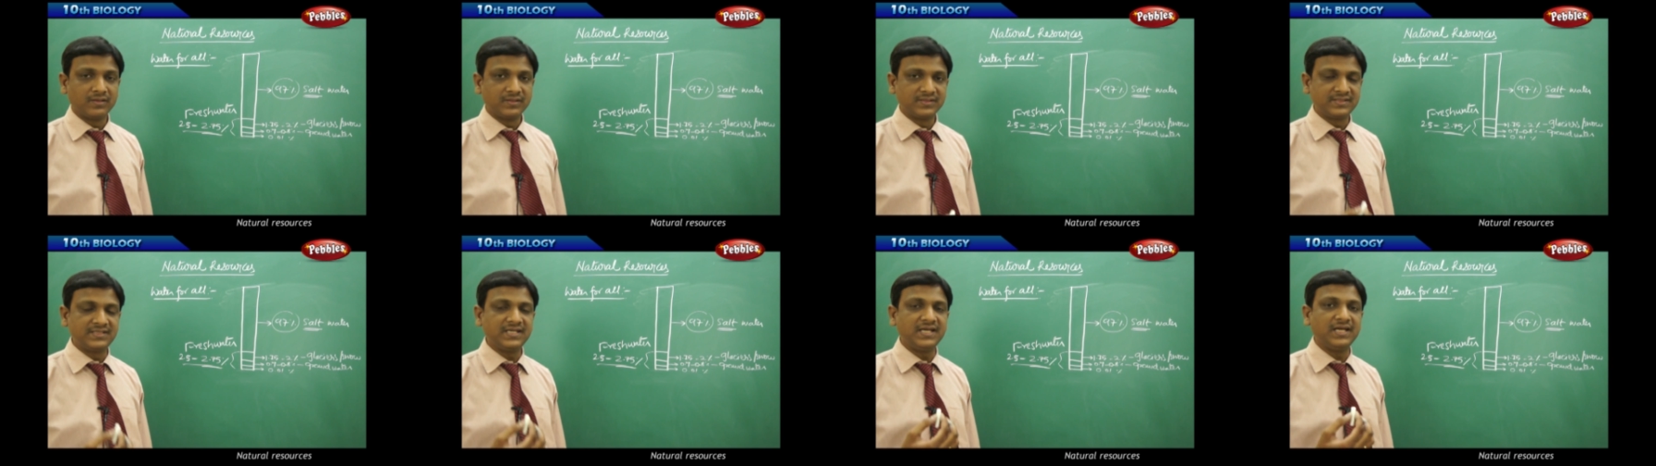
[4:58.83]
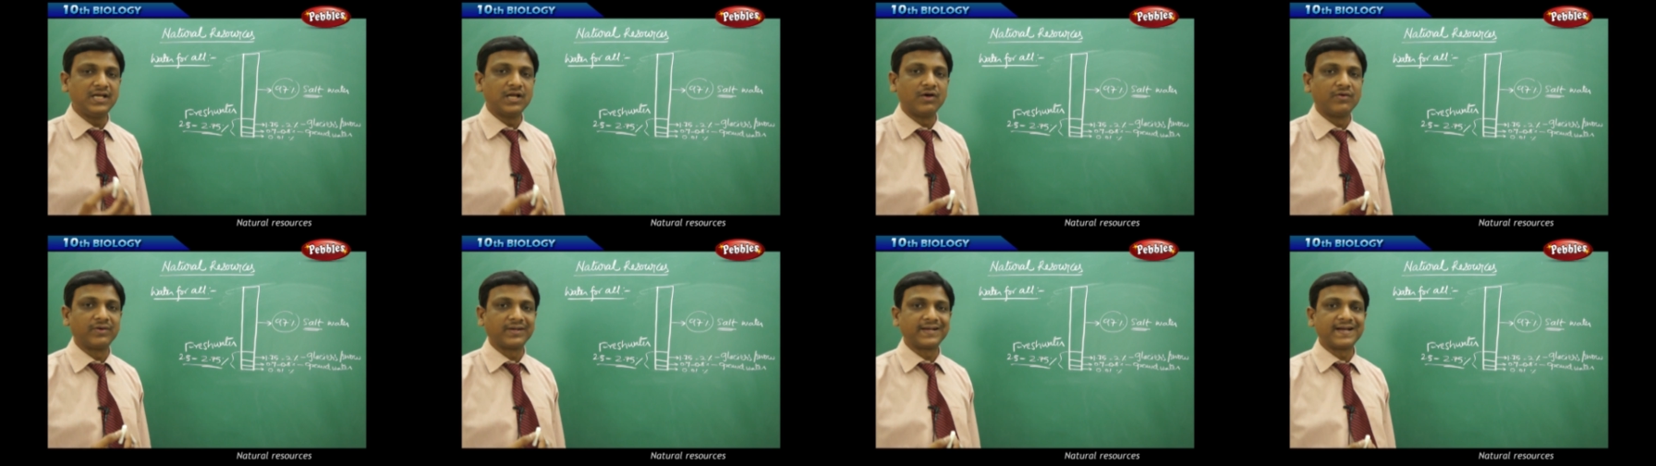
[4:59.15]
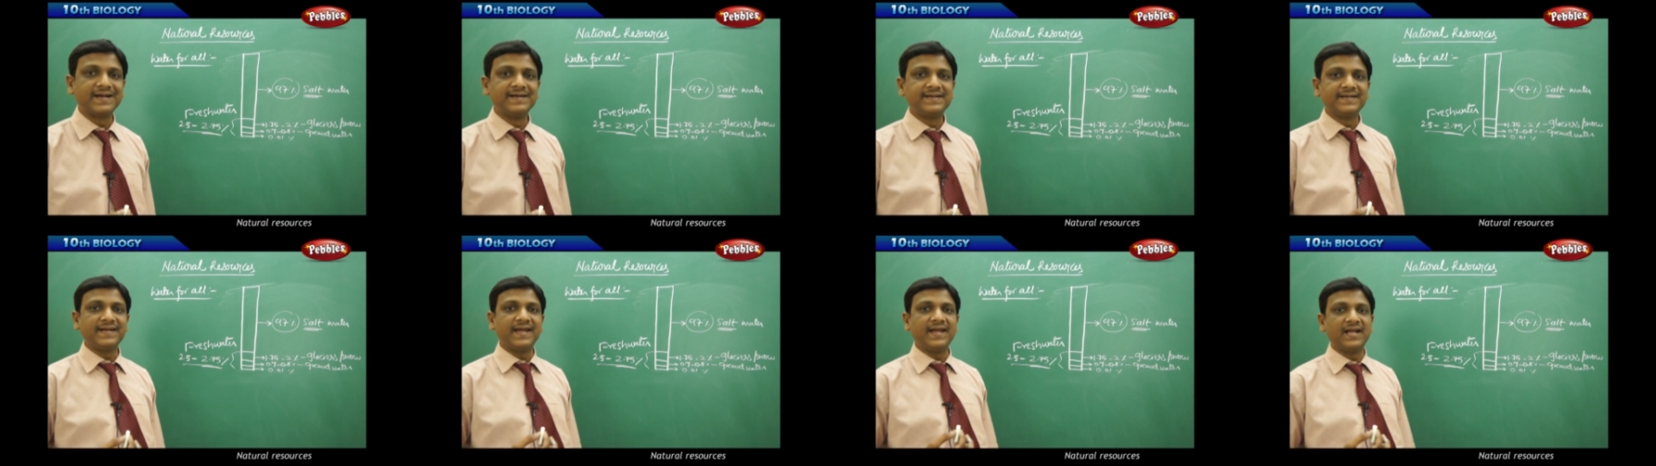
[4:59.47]
See, in our
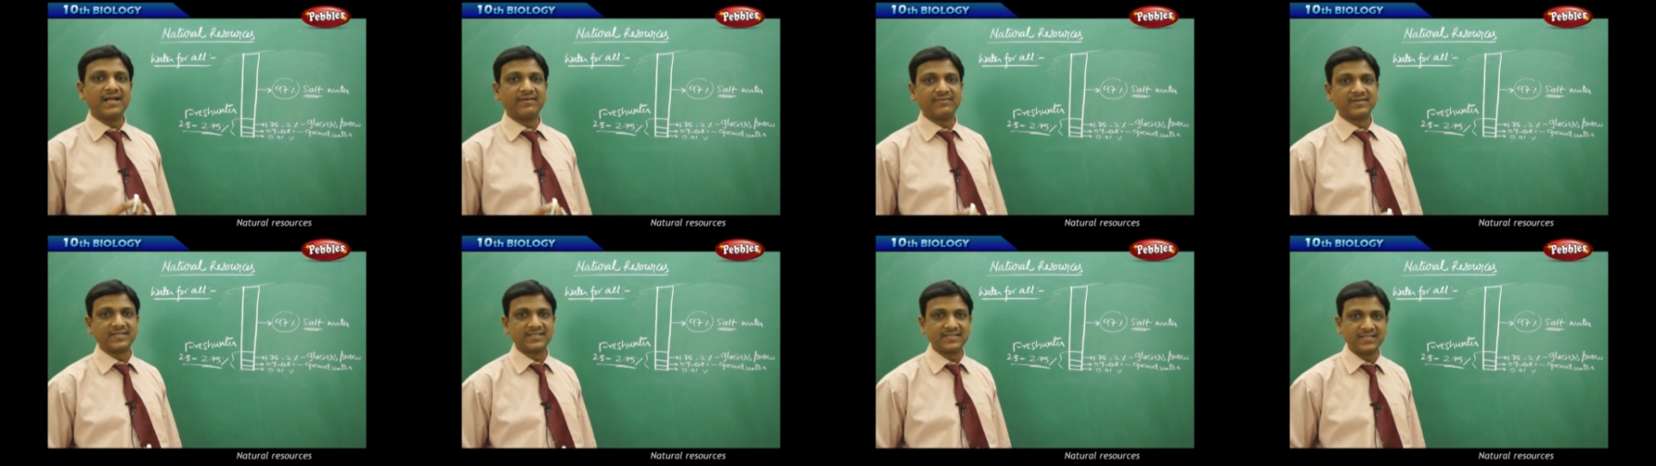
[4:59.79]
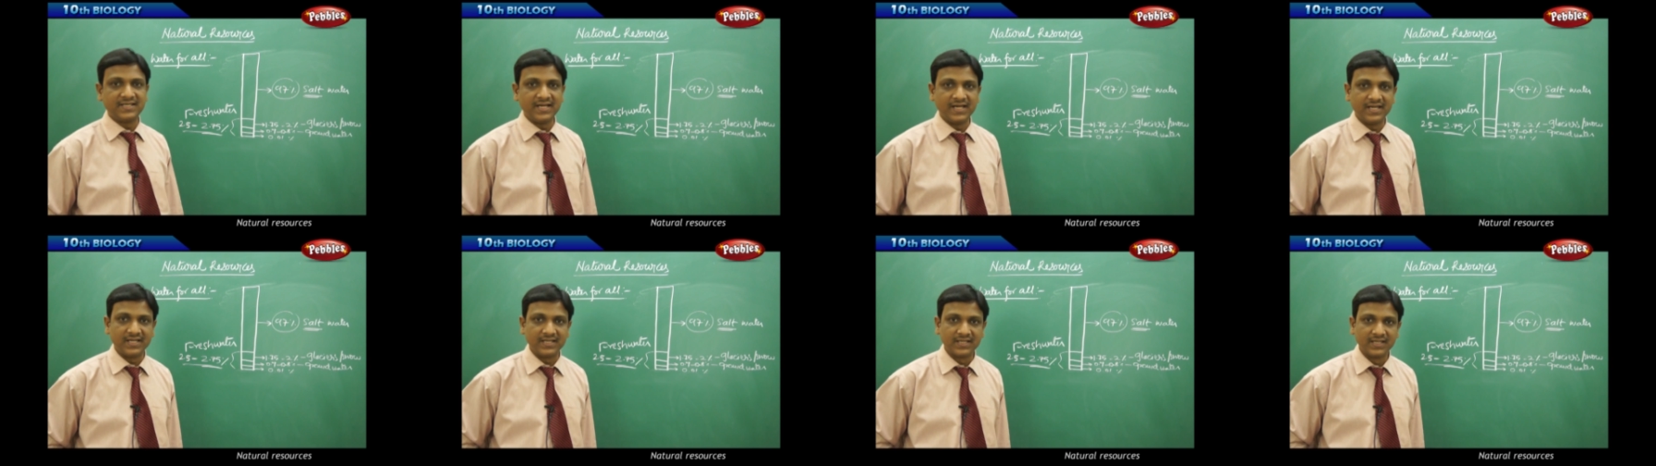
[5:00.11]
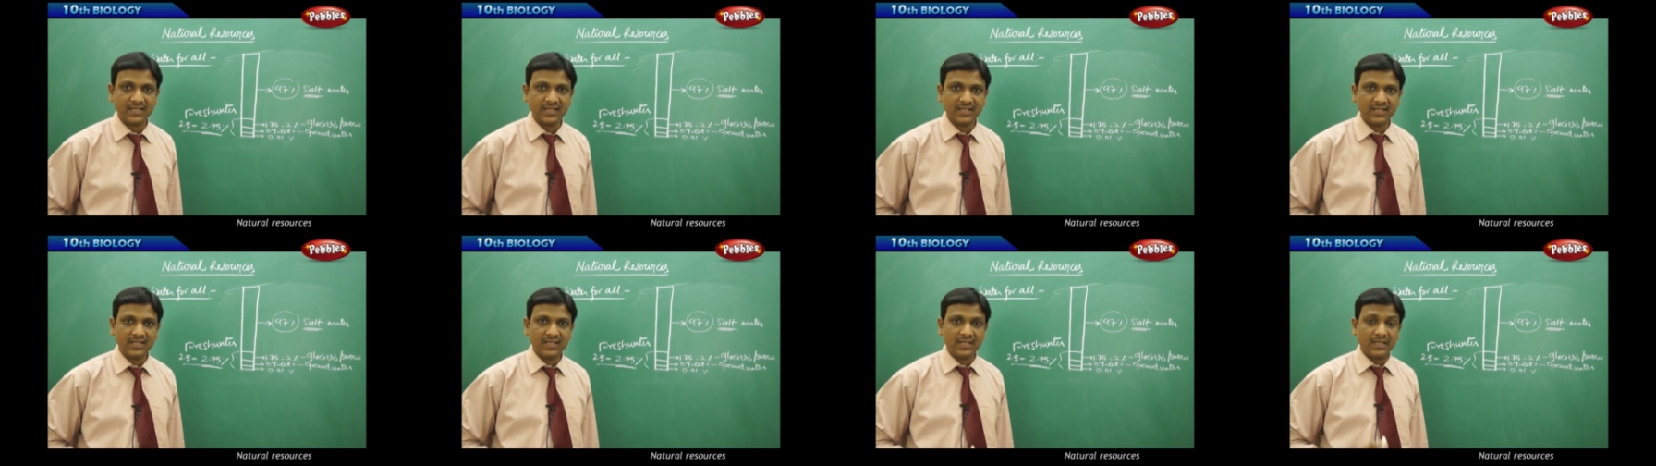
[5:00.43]
country, in our state,
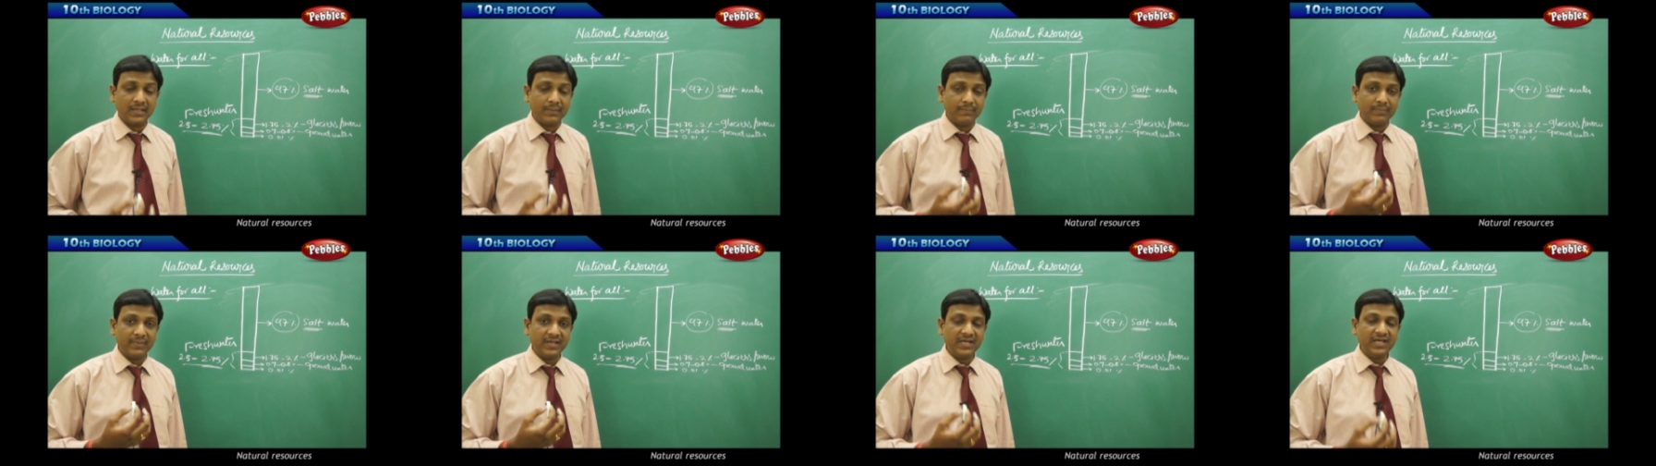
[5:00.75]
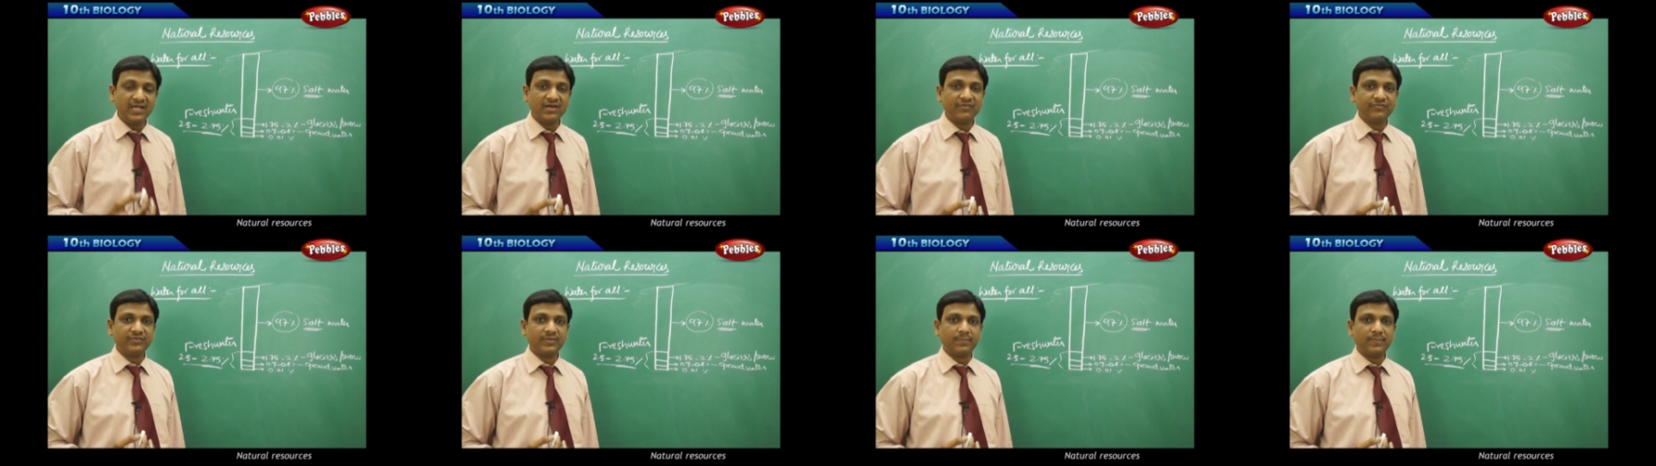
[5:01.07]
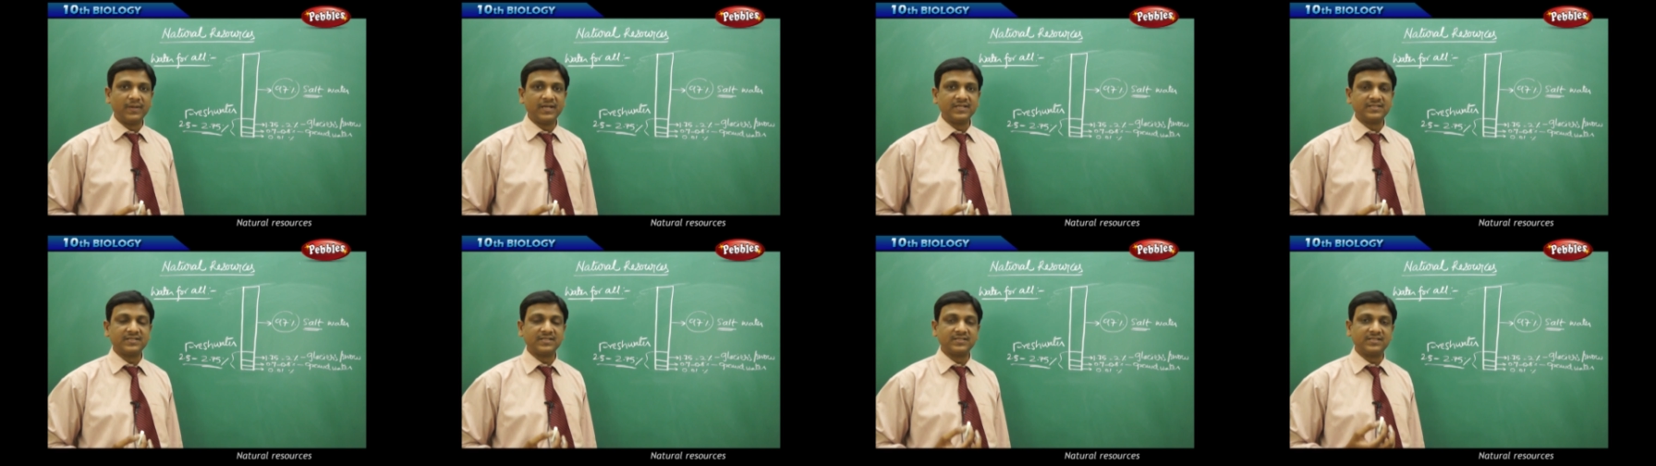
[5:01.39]
many of the
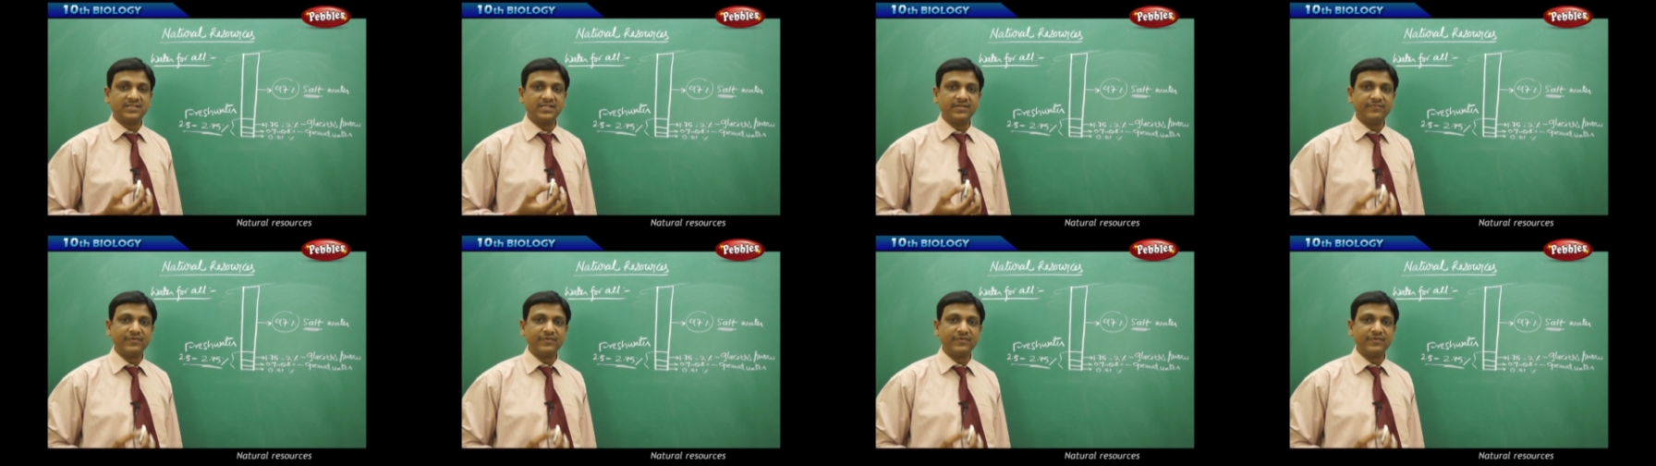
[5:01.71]
places,